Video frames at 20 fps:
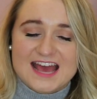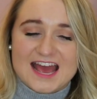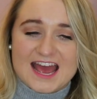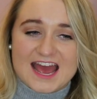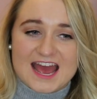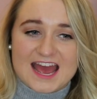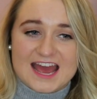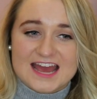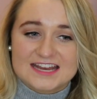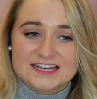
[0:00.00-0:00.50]

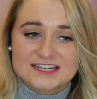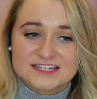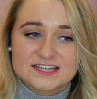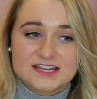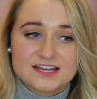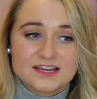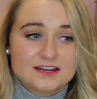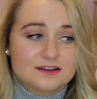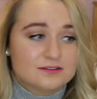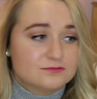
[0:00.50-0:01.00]
and
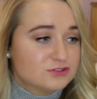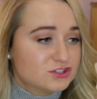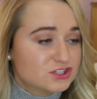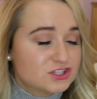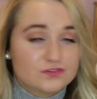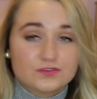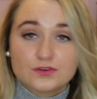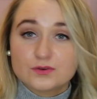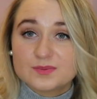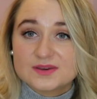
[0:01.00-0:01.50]
just
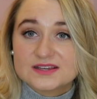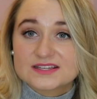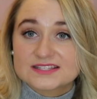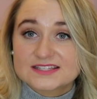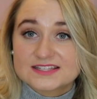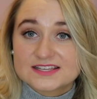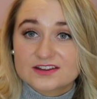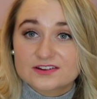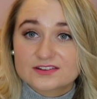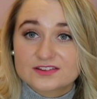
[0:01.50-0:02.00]
a few
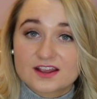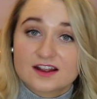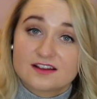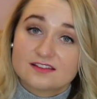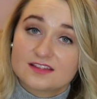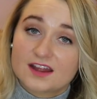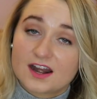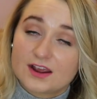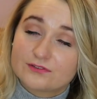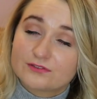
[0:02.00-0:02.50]
pieces here and there
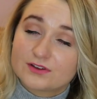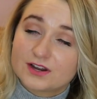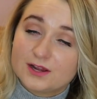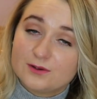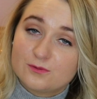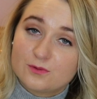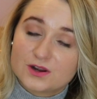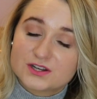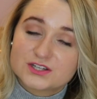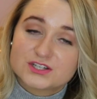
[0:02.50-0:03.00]
that I
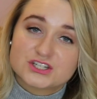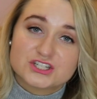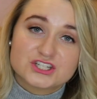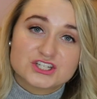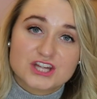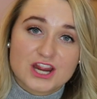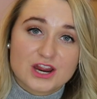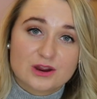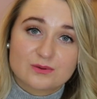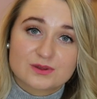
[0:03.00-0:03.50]
really wanted to
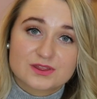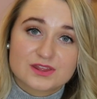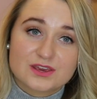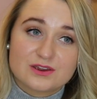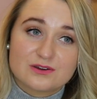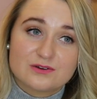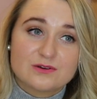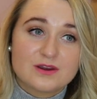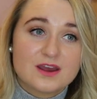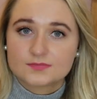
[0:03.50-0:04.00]
share with
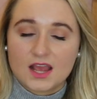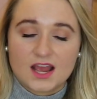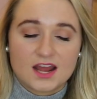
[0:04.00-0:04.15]
you.